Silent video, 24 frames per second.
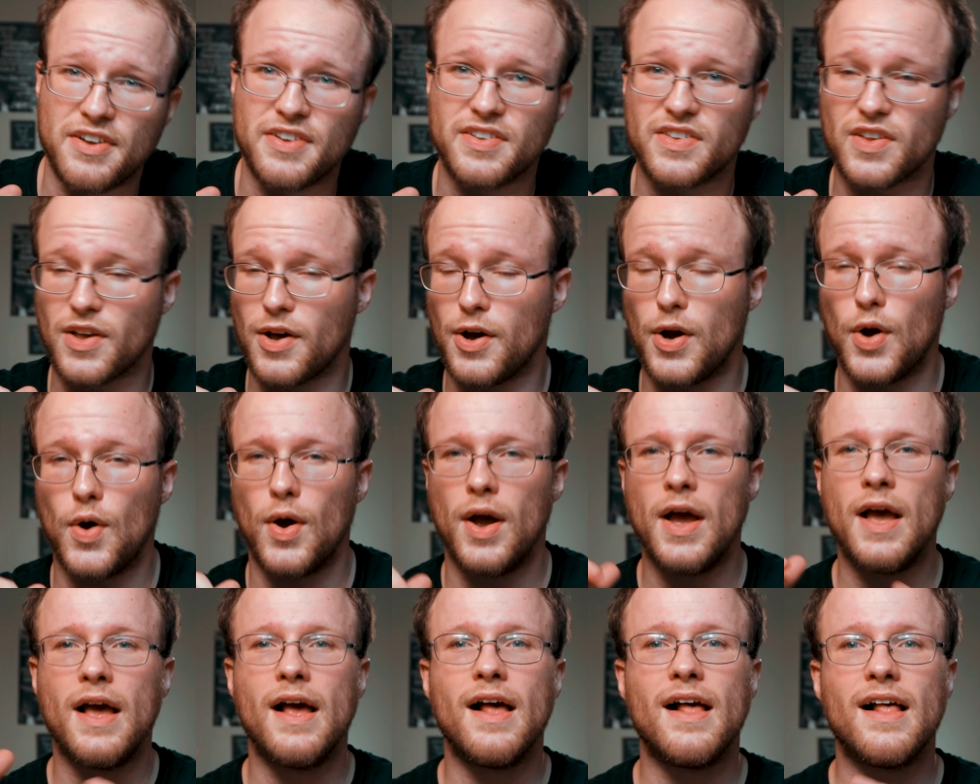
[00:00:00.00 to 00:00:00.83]
So
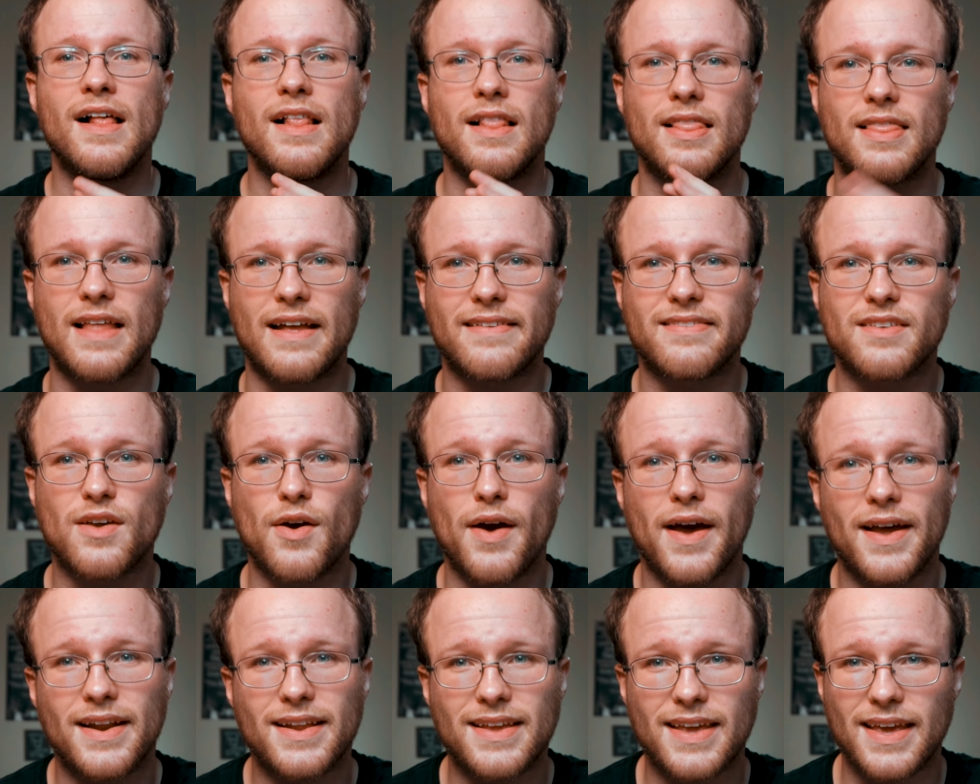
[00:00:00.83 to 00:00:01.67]
let's go
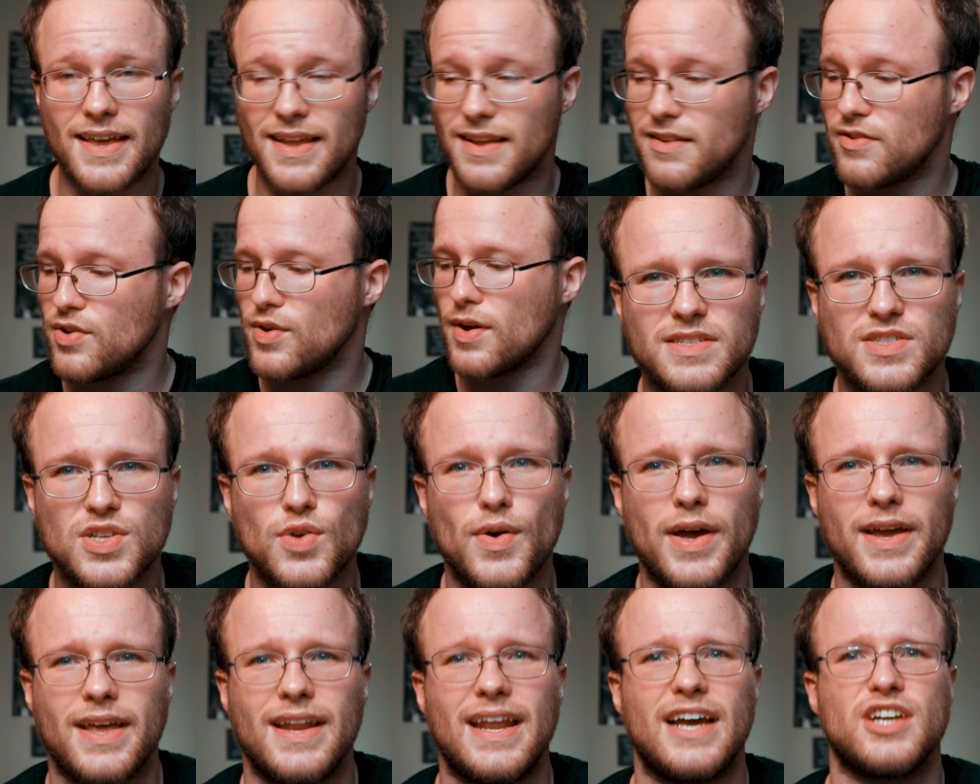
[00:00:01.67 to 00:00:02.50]
ahead and get into it so
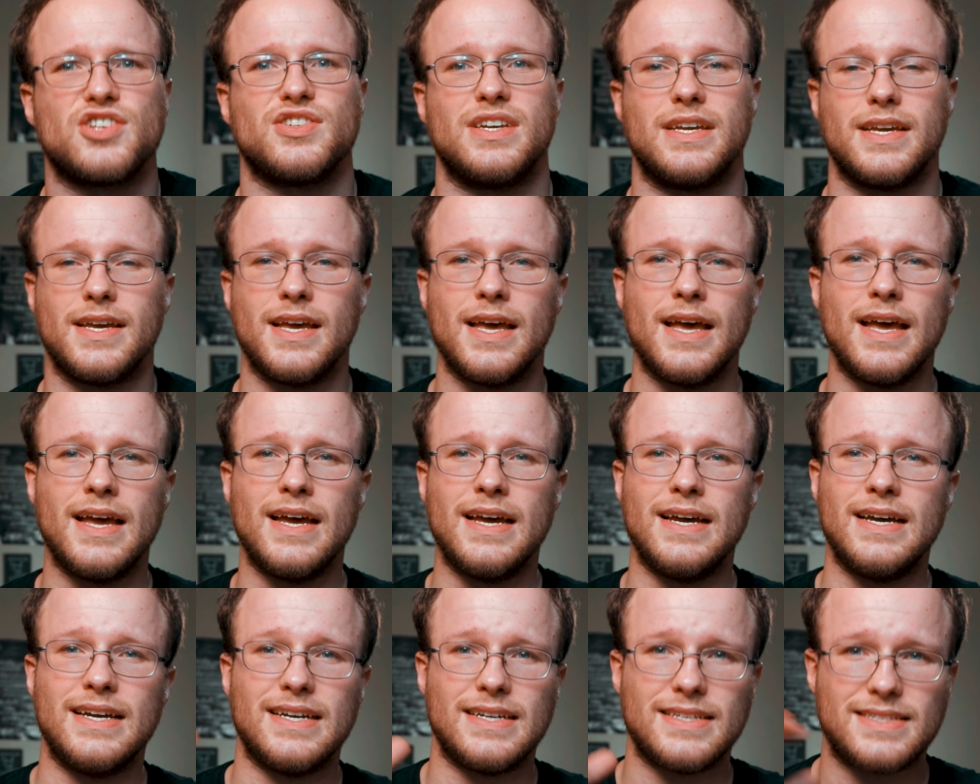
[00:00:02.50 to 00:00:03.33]
I can actually
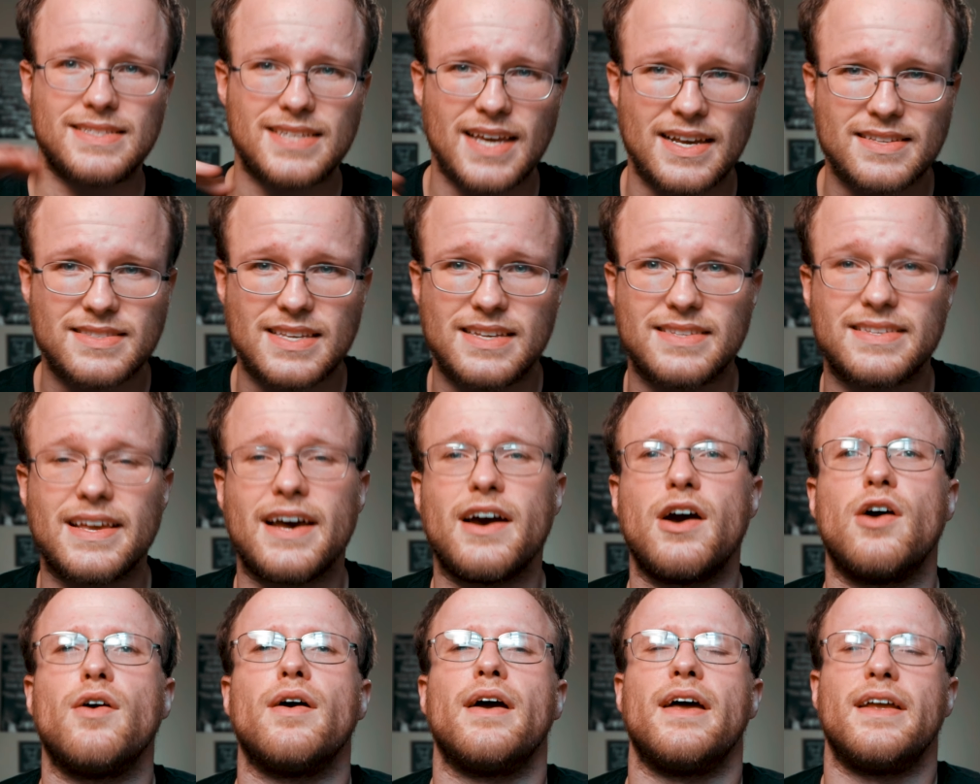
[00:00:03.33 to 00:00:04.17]
test these
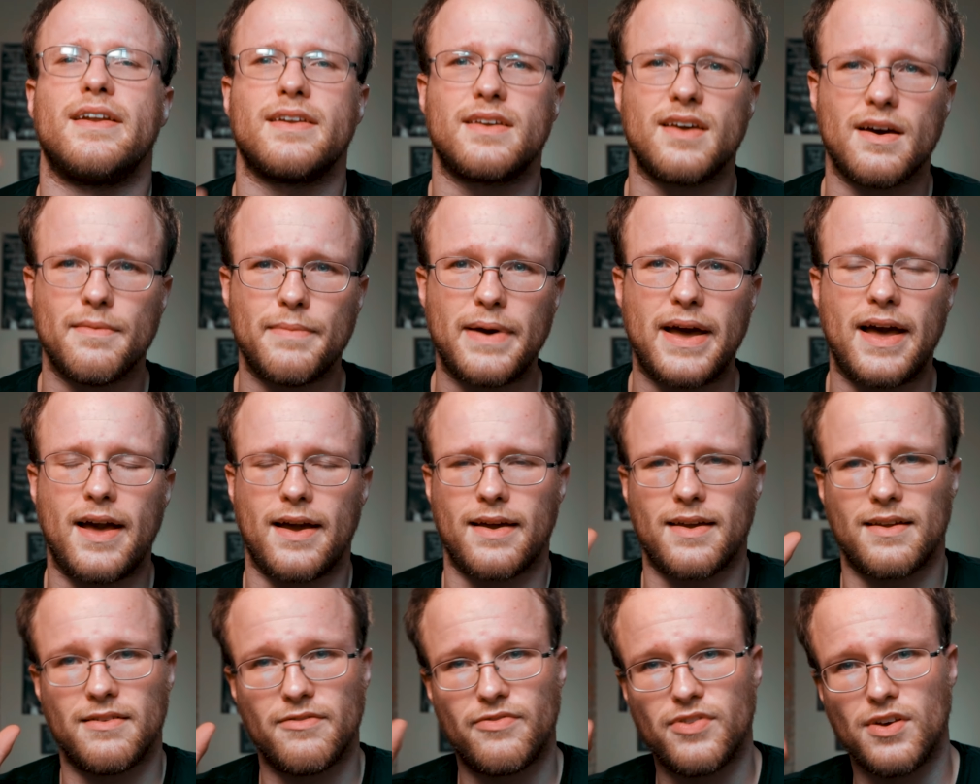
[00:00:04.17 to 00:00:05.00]
out and come
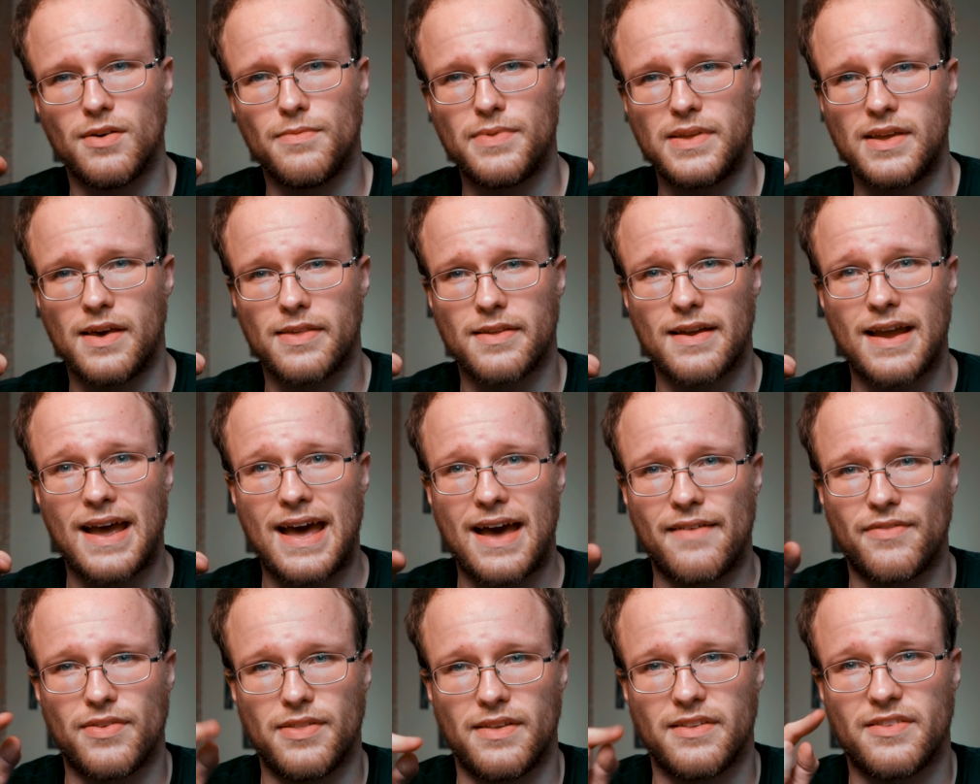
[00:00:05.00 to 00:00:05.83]
back and film the other
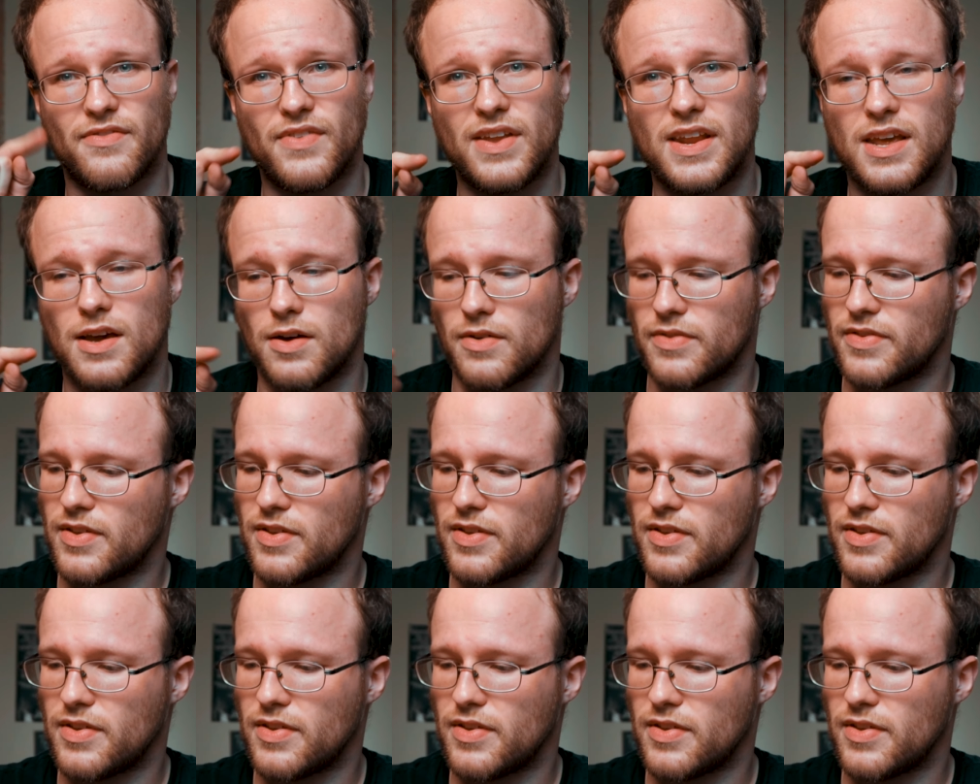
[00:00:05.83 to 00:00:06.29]
half of this video.